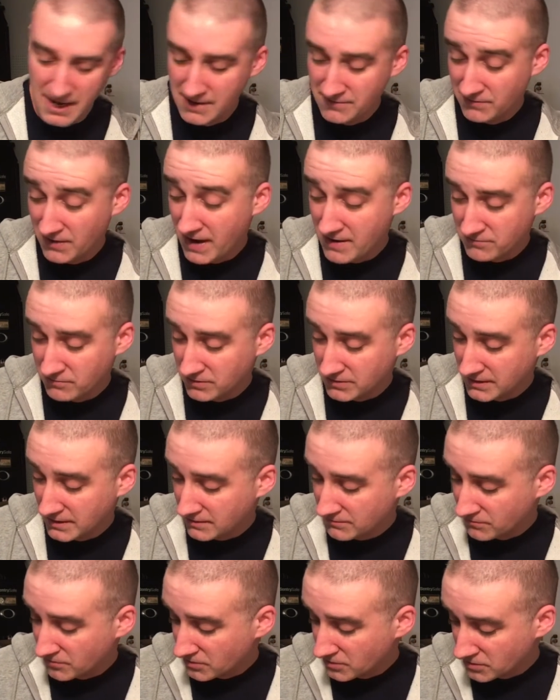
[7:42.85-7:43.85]
for
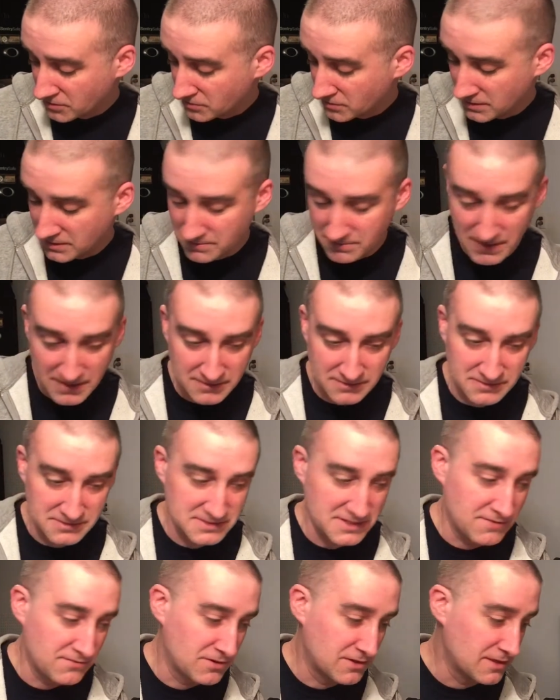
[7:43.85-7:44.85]
everything, for including the
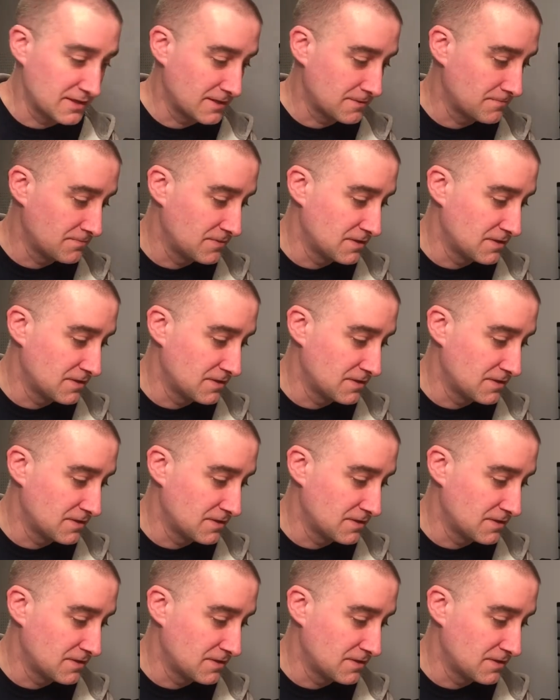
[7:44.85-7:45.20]
buckles, everything.